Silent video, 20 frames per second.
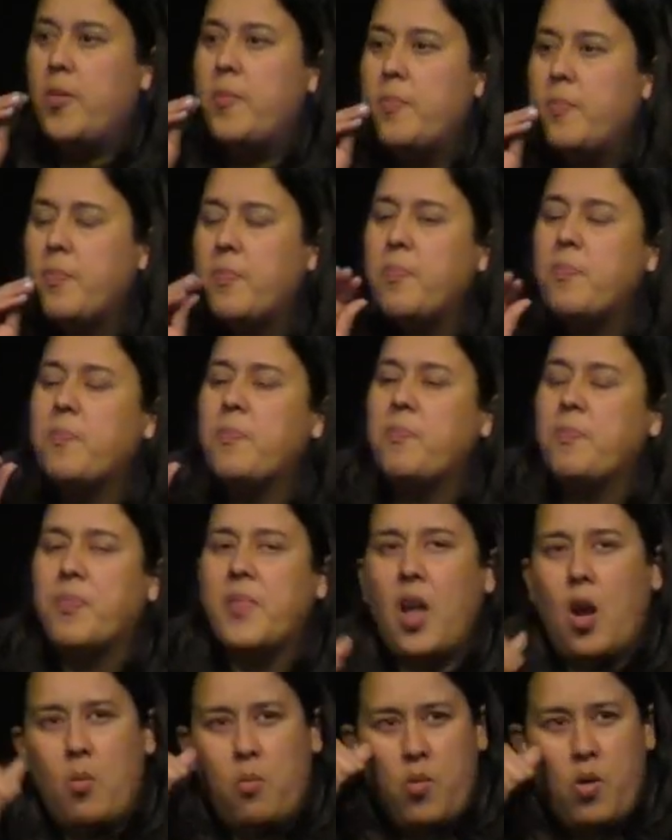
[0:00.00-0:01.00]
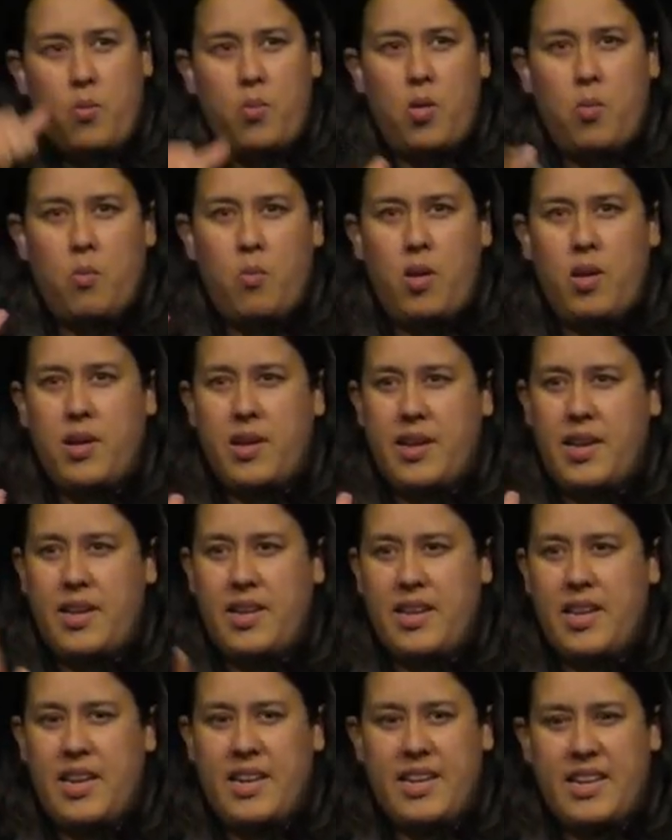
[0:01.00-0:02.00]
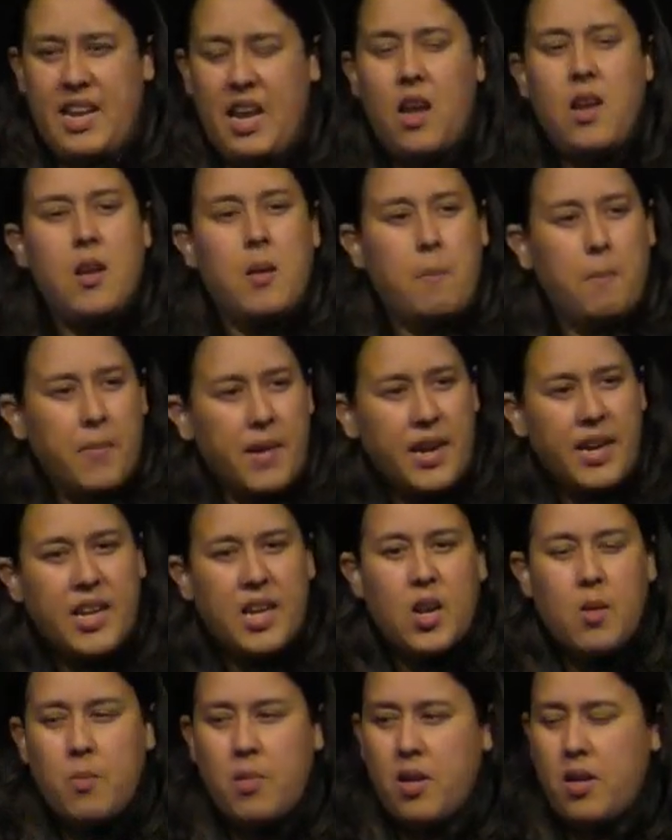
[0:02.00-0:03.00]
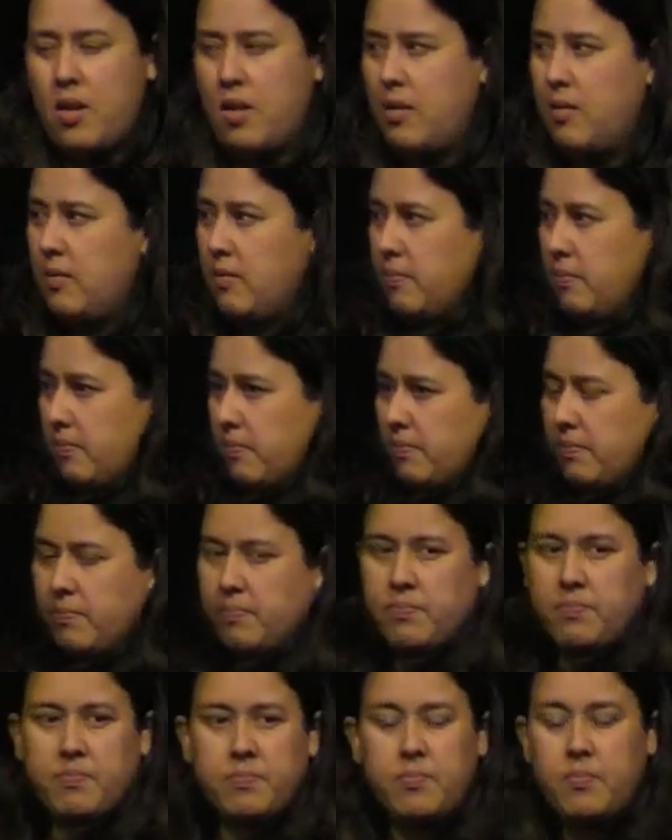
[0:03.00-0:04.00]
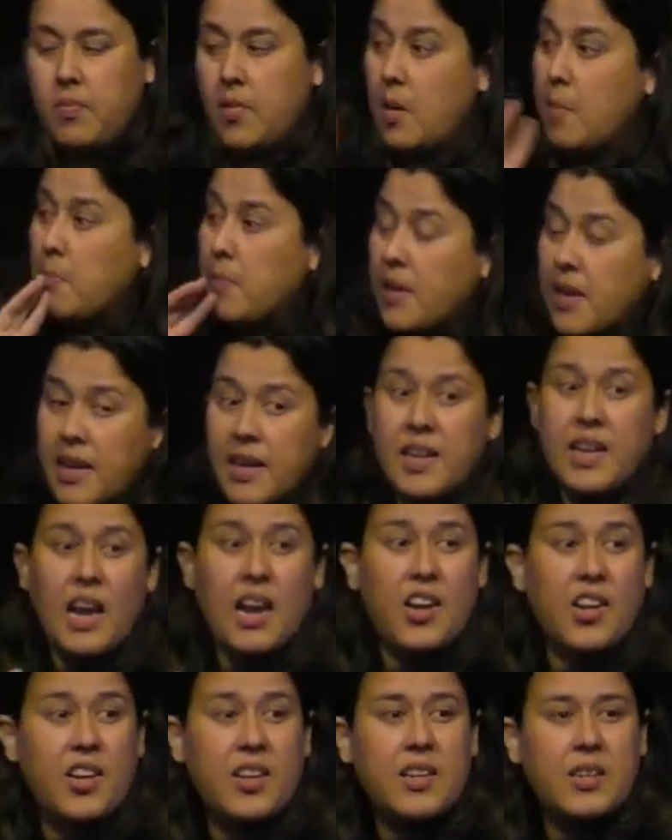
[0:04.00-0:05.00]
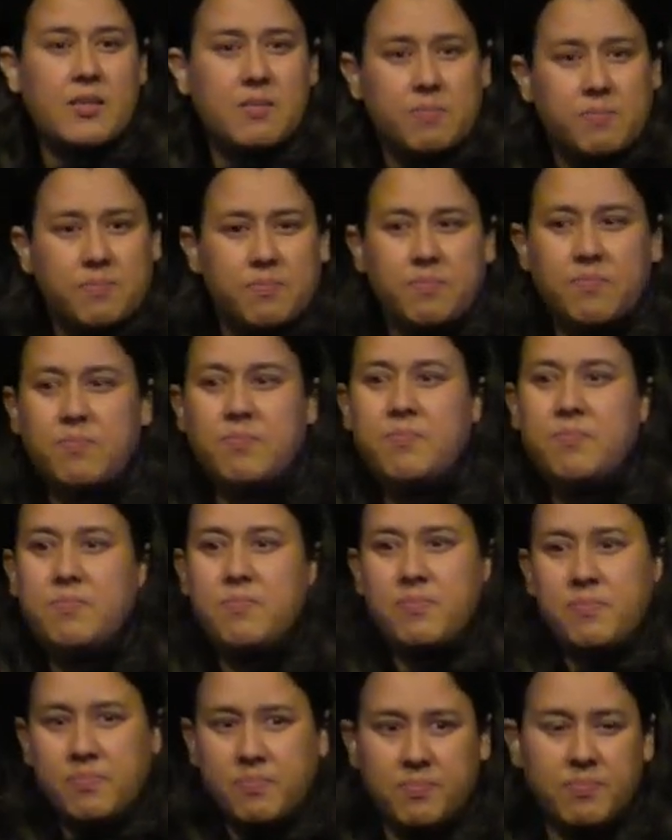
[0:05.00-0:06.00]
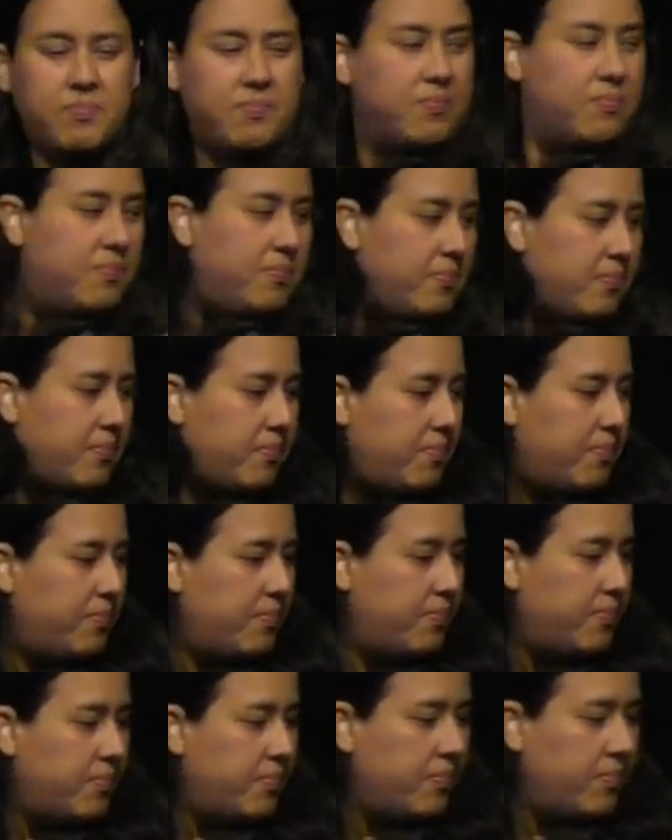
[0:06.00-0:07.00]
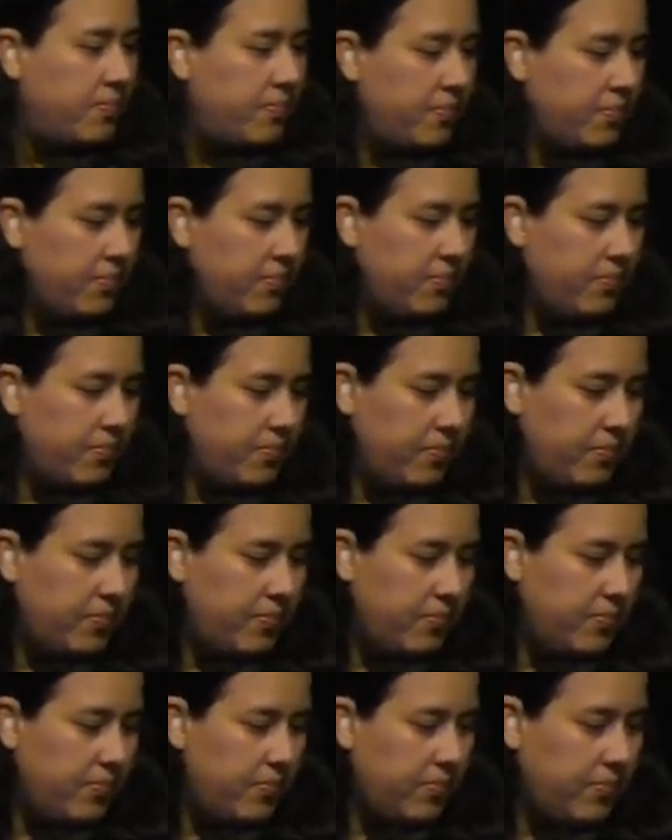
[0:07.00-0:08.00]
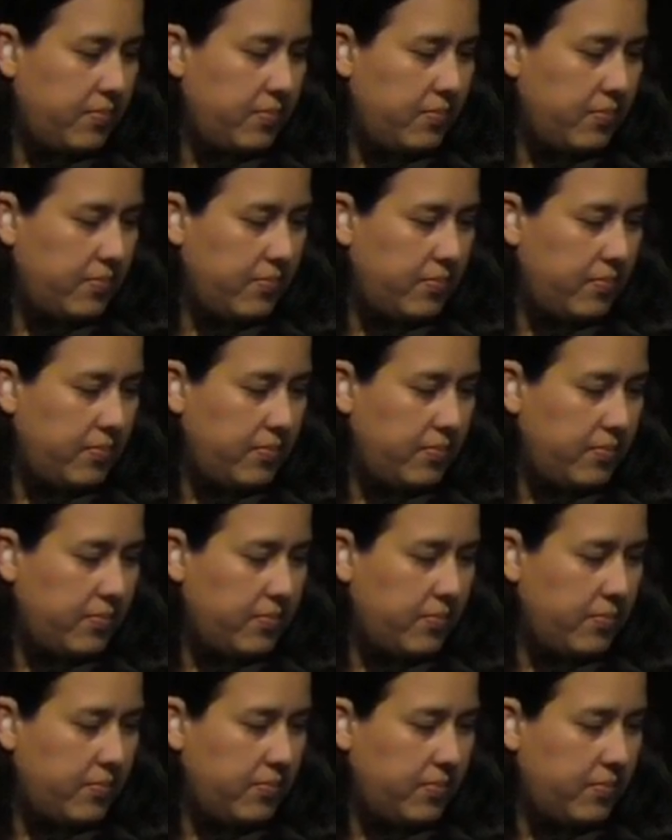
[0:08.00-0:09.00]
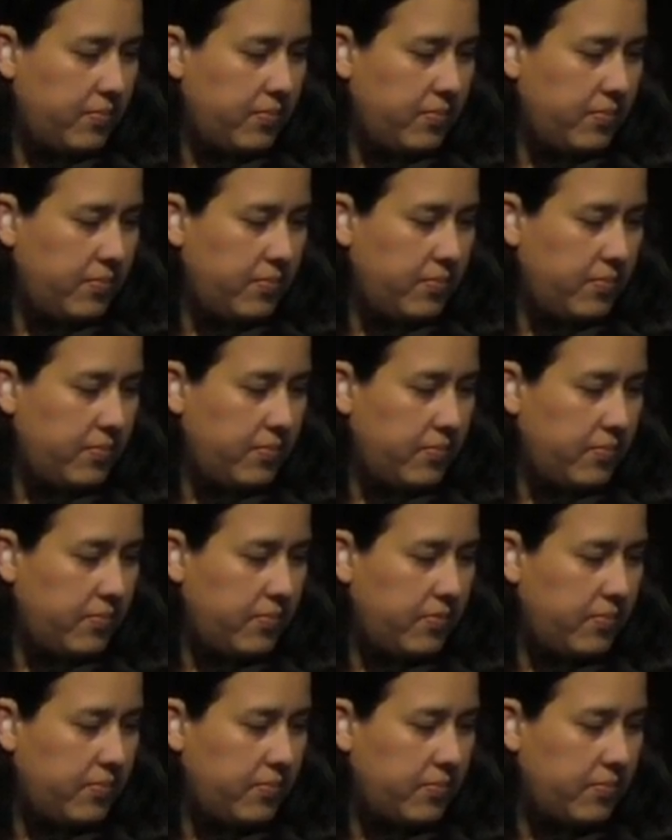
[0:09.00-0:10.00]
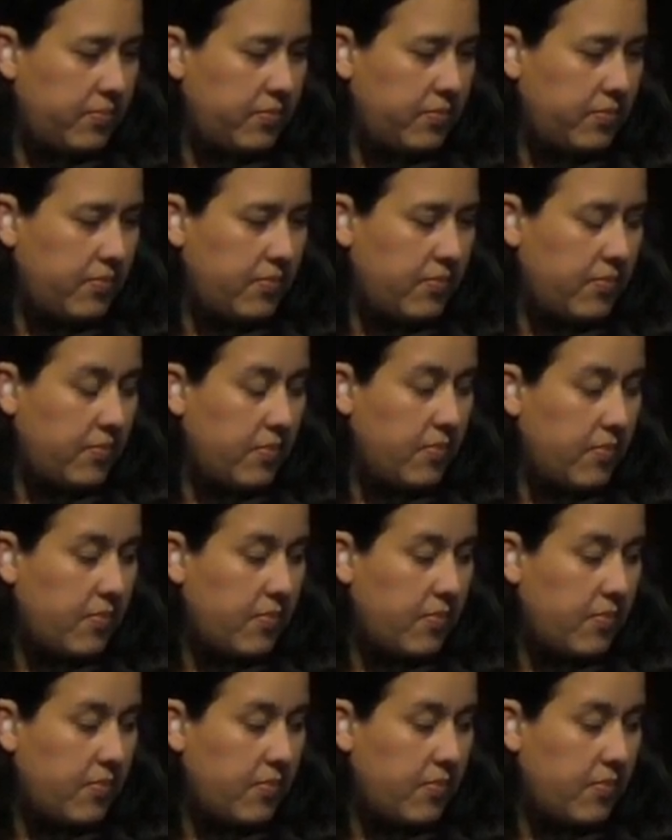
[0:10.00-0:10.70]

And people knew okay, we can share this gospel and and they would learn more and more about Jesus. And then when Jesus left, the disciples